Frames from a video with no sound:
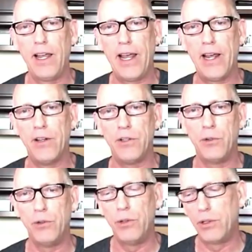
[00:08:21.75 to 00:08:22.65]

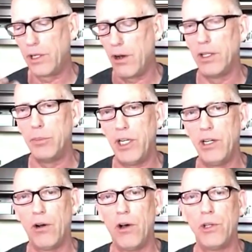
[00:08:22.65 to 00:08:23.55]
and calling
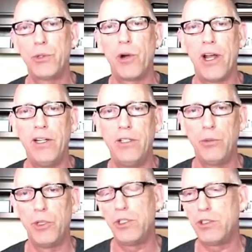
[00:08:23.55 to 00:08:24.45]
me alt-right,
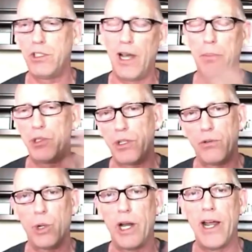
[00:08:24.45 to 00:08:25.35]
which is the opposite
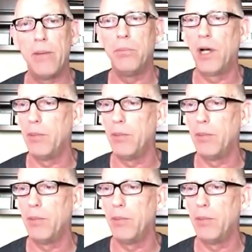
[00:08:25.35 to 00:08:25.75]
of what I am.